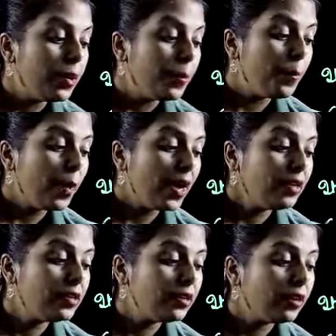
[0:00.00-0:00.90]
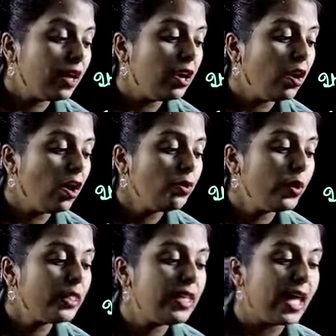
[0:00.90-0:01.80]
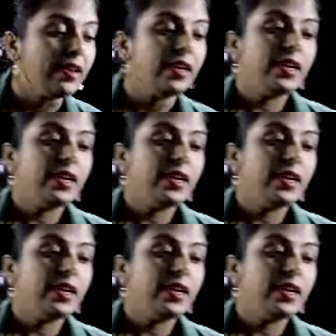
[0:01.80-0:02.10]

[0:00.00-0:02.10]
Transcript: but along with that,